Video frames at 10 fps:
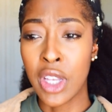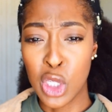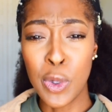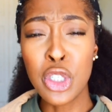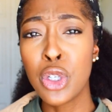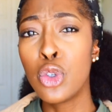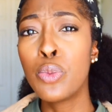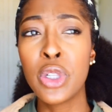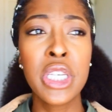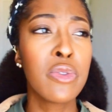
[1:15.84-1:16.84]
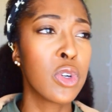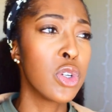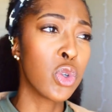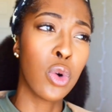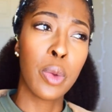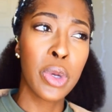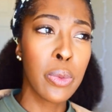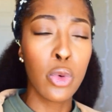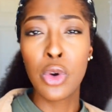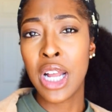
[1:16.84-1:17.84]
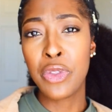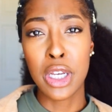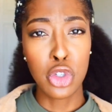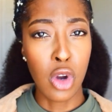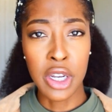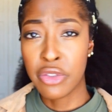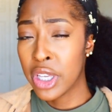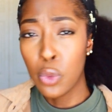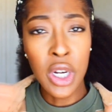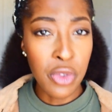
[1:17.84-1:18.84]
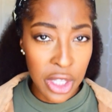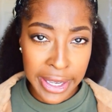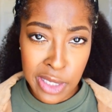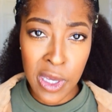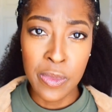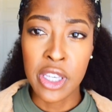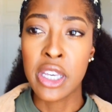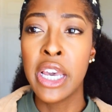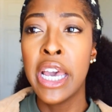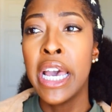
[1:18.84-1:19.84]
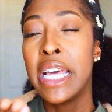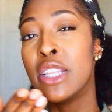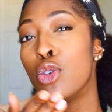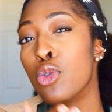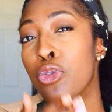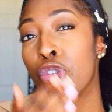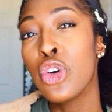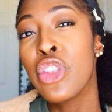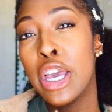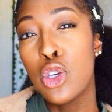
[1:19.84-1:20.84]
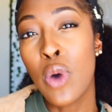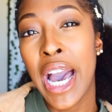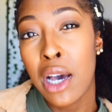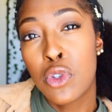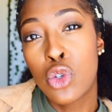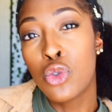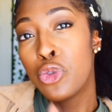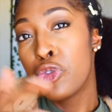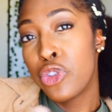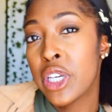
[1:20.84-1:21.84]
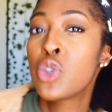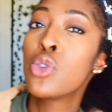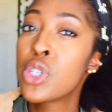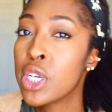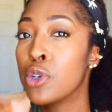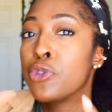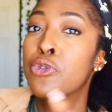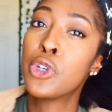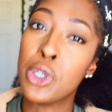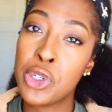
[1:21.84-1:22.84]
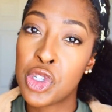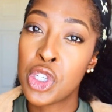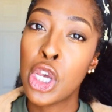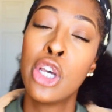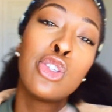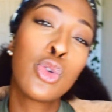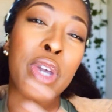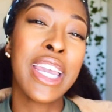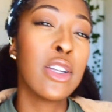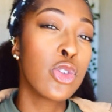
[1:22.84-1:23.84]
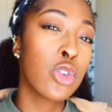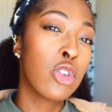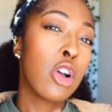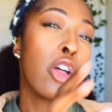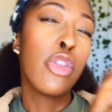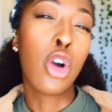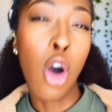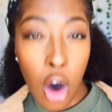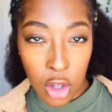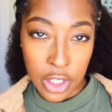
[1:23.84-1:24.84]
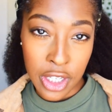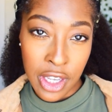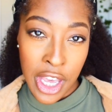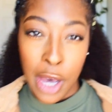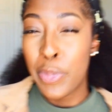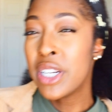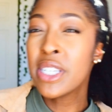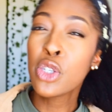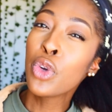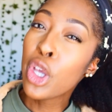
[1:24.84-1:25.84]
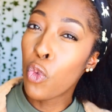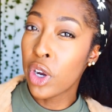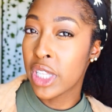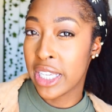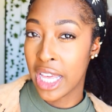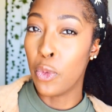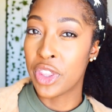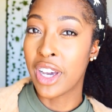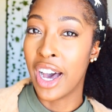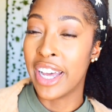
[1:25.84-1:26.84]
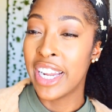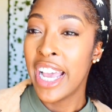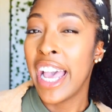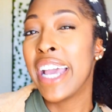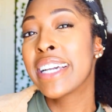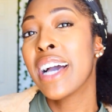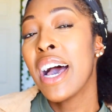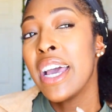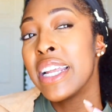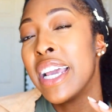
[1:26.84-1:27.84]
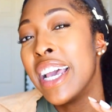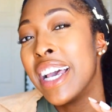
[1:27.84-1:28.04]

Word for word: especially new believers or people who are not that strong in faith, whatever the case may be, you feel that you have to fix yourself first to answer the calling. But it doesn't really work like that with God. And God,